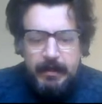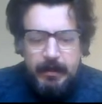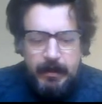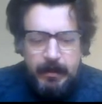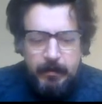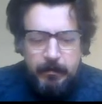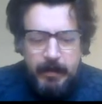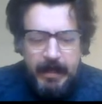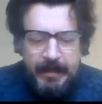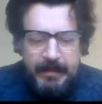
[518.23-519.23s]

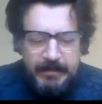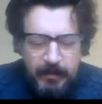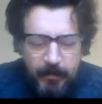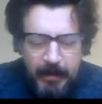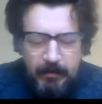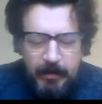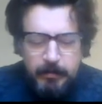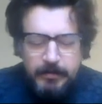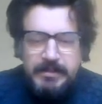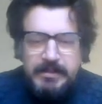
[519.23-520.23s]
and you know they're
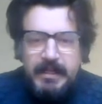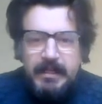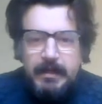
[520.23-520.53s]
able to take